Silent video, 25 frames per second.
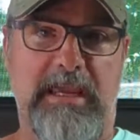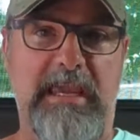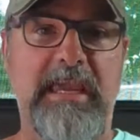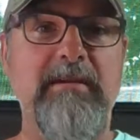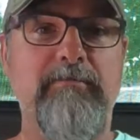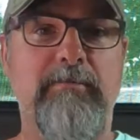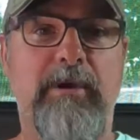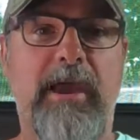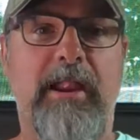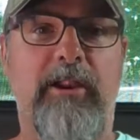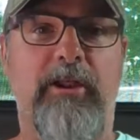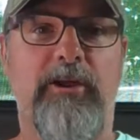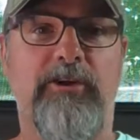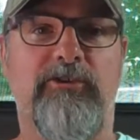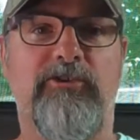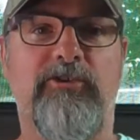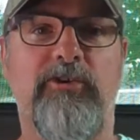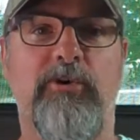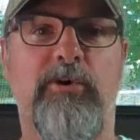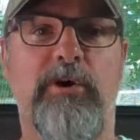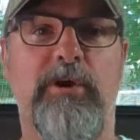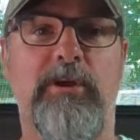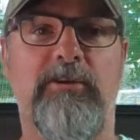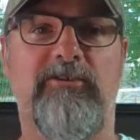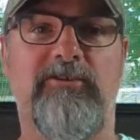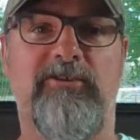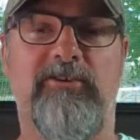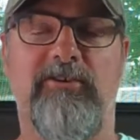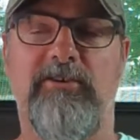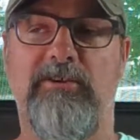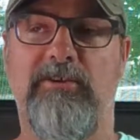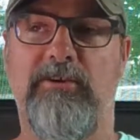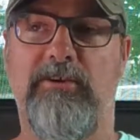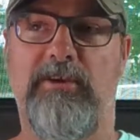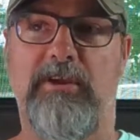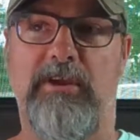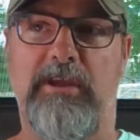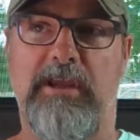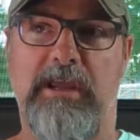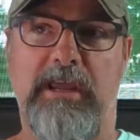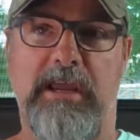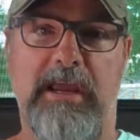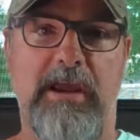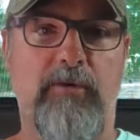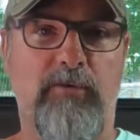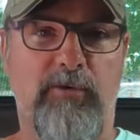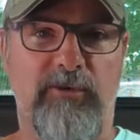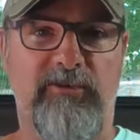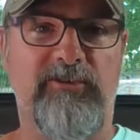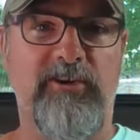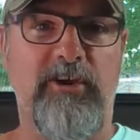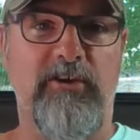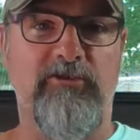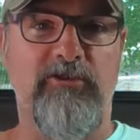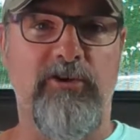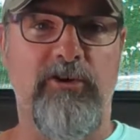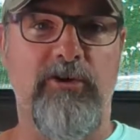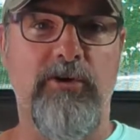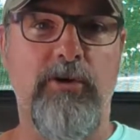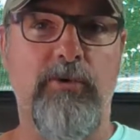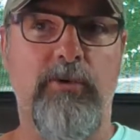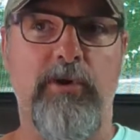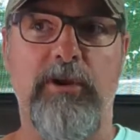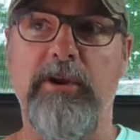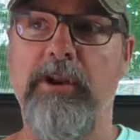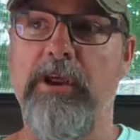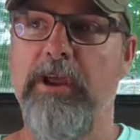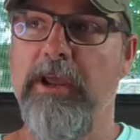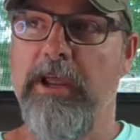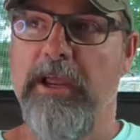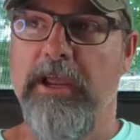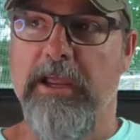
email it to us, and we'll send you a new one.